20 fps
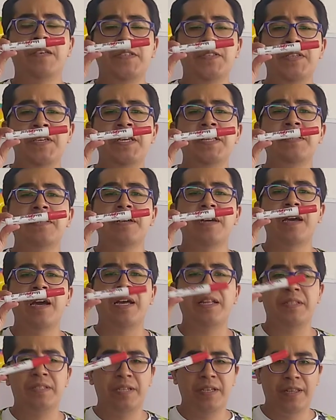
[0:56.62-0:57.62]
Is it
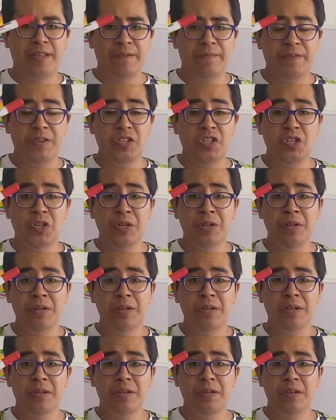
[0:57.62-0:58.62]
a
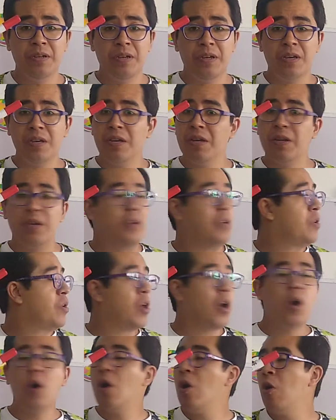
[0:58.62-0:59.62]
television?
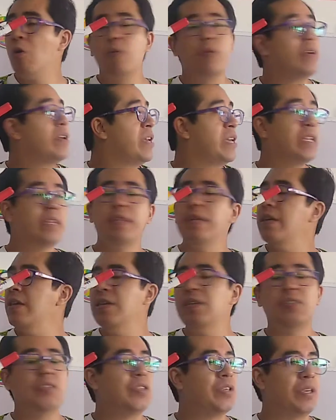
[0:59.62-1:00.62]
No, it
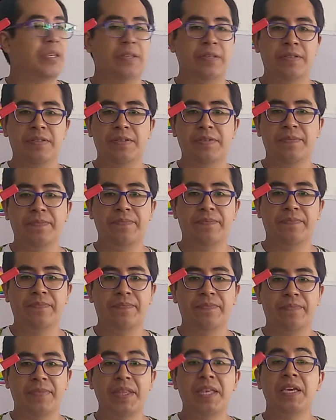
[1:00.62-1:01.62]
isn't.
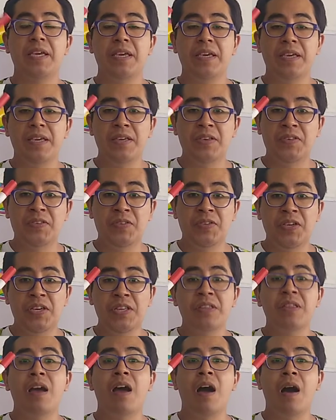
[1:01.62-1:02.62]
Is
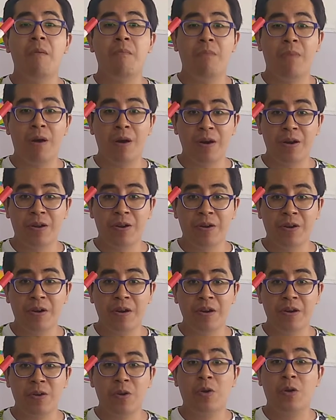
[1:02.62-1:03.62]
it a
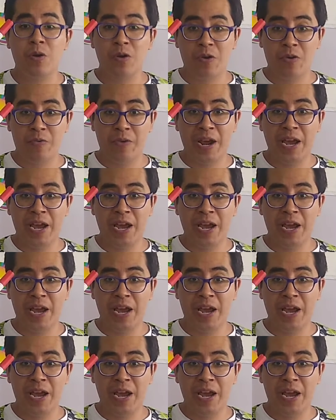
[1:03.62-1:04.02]
marker, color